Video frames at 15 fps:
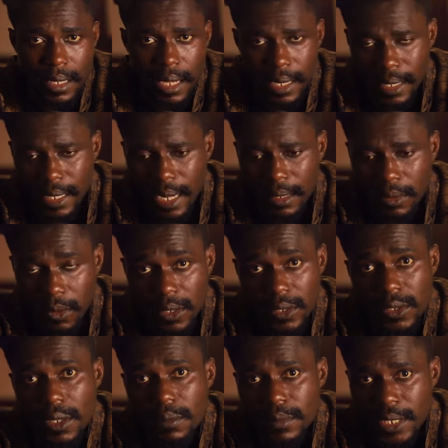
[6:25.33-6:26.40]
And then
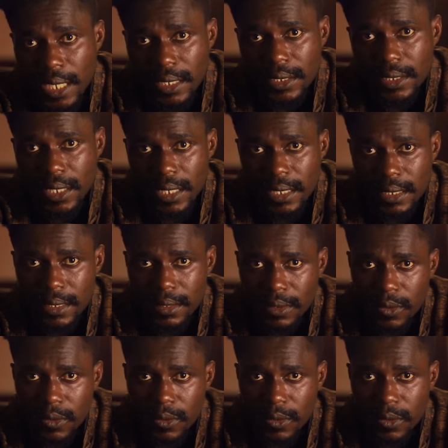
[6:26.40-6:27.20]
custom textures.